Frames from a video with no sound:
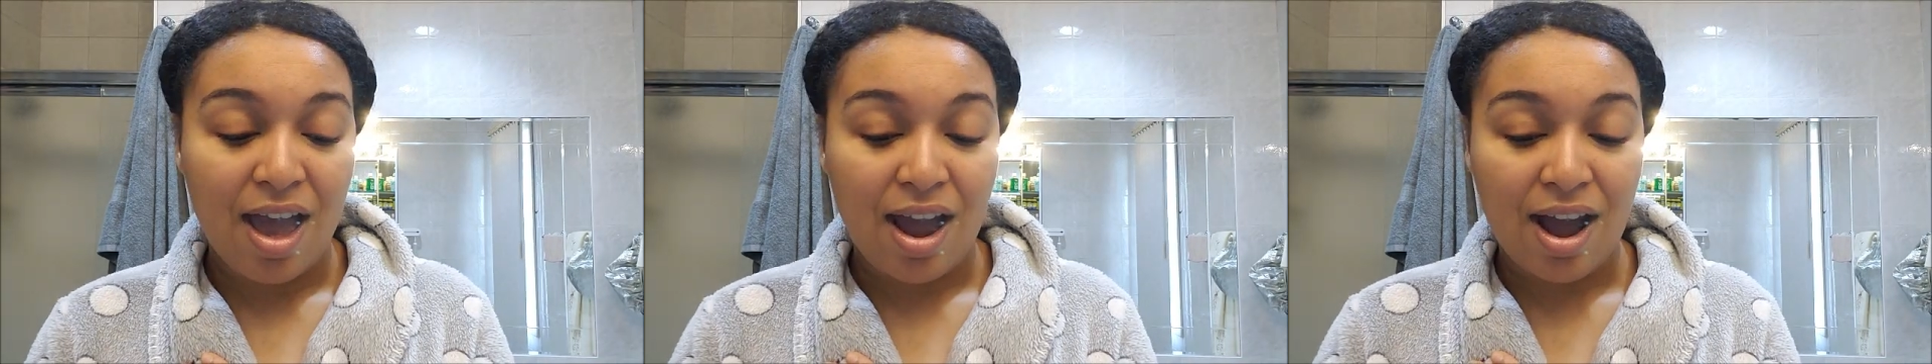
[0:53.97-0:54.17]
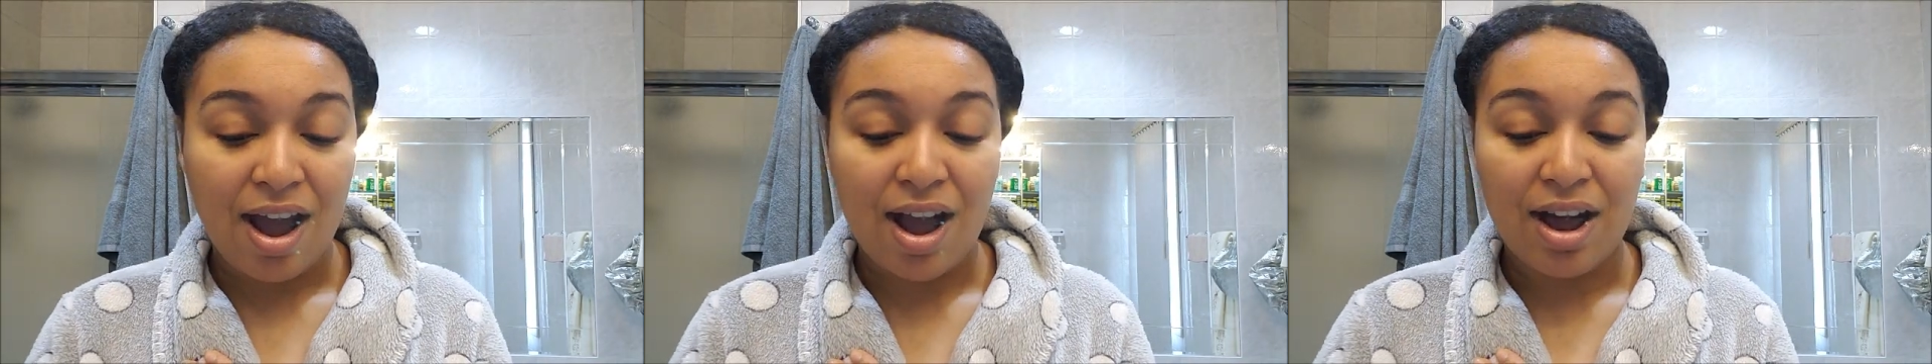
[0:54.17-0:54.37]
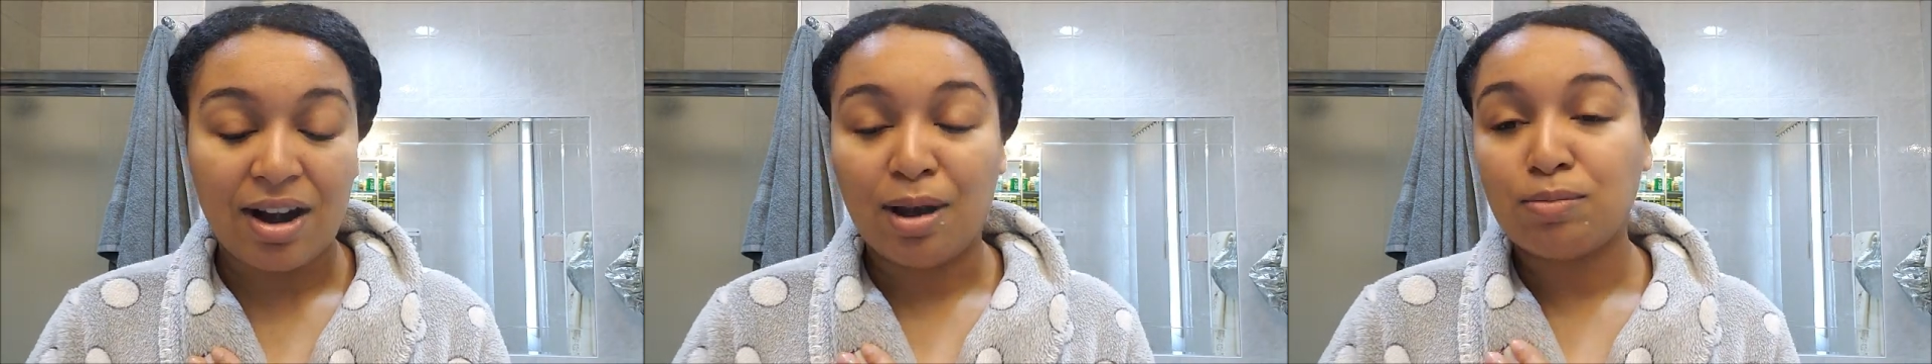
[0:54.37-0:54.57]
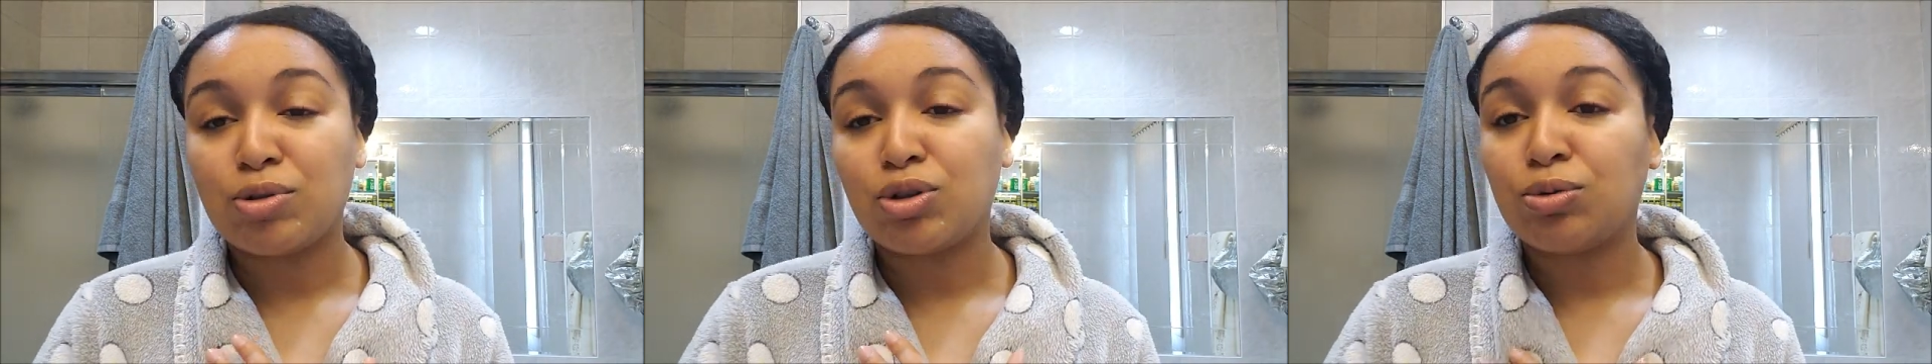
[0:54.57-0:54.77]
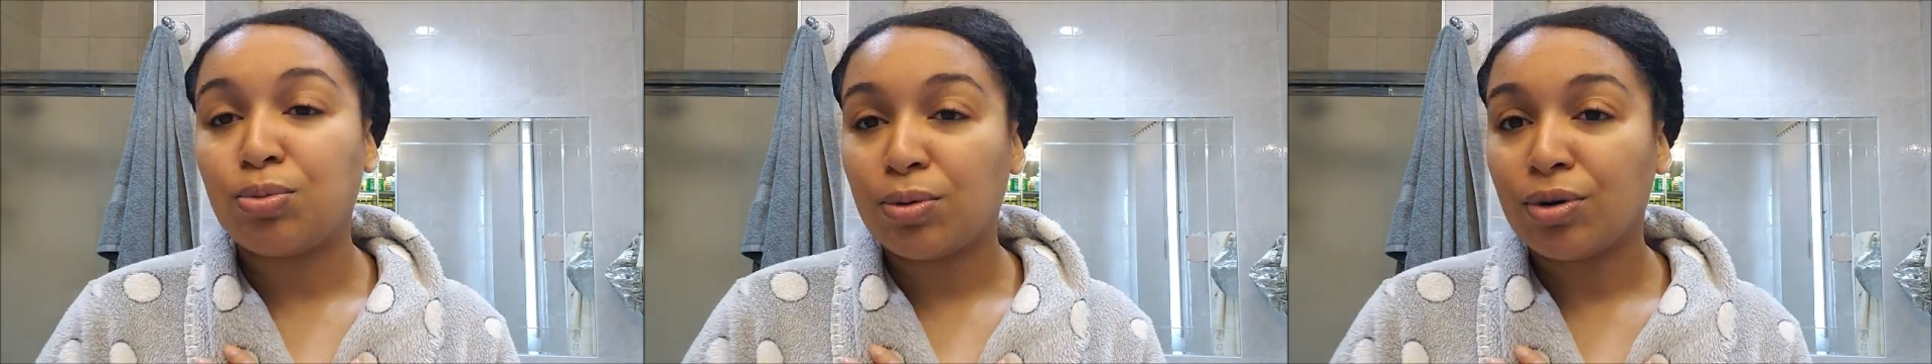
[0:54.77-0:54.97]
and
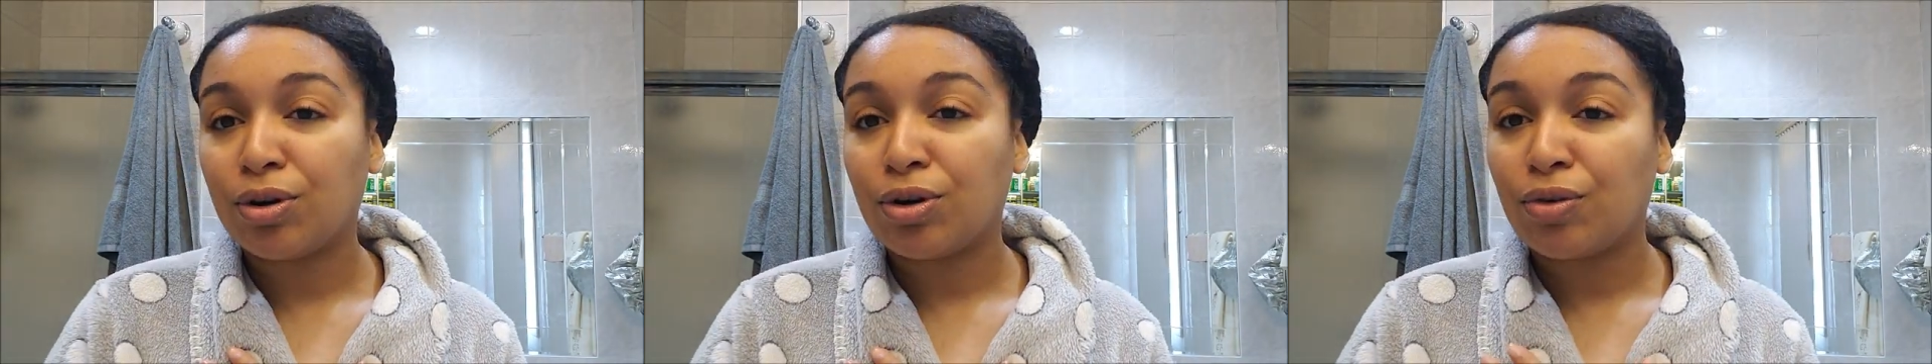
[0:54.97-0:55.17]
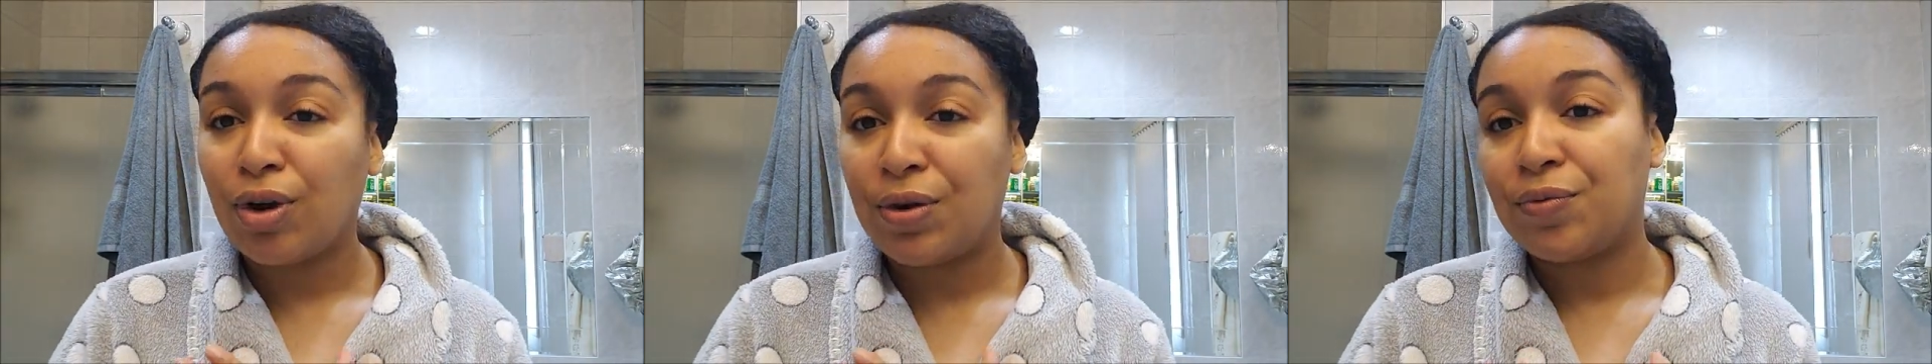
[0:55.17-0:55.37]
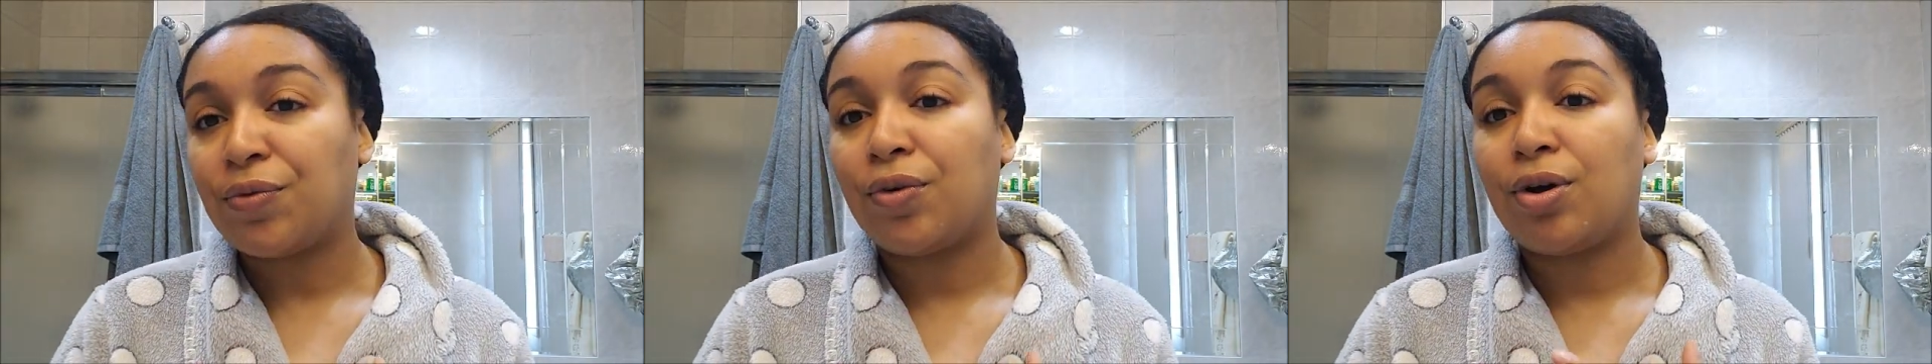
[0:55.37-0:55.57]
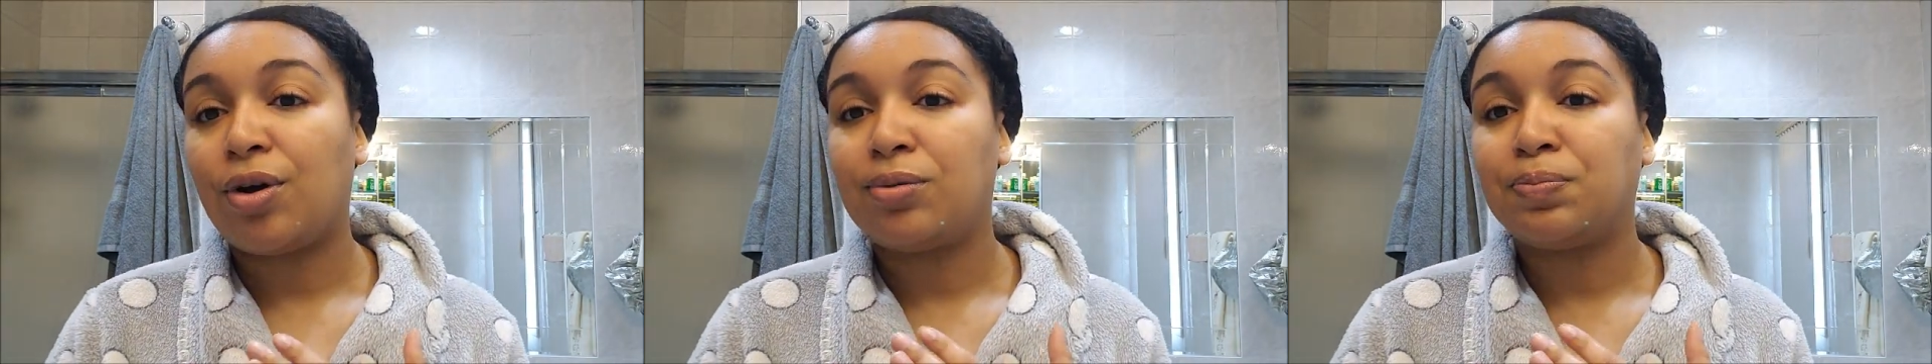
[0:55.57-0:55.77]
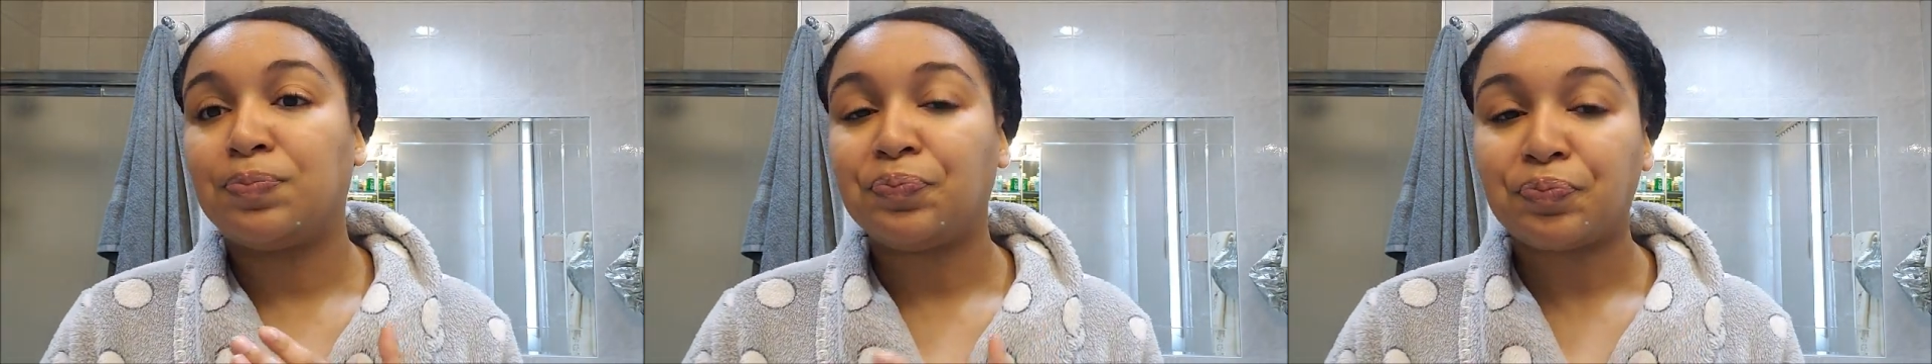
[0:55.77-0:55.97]
I'm super
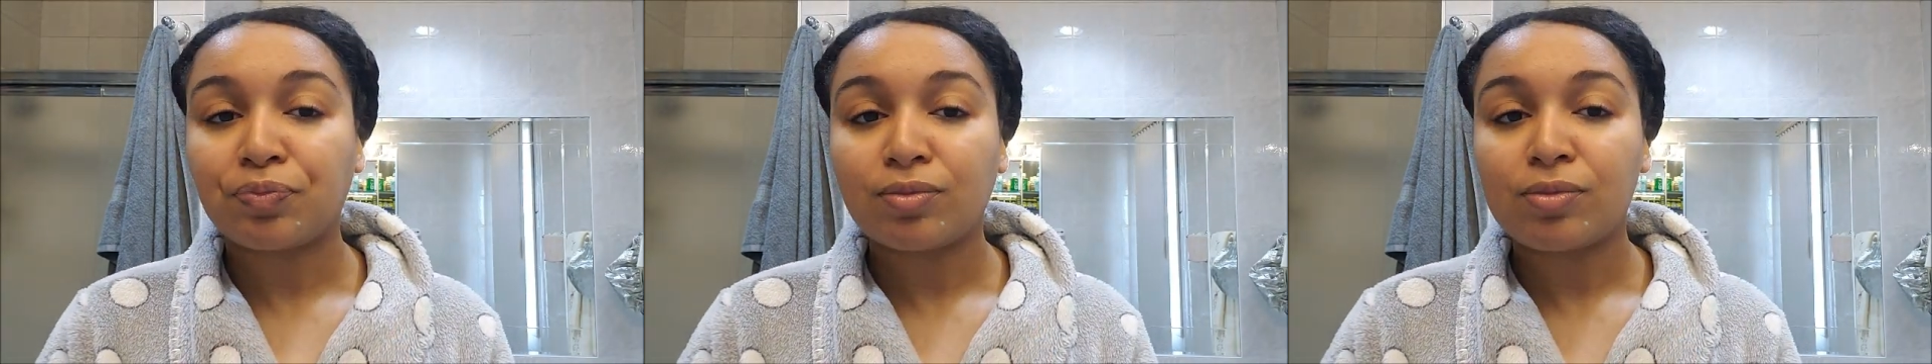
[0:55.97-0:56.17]
grateful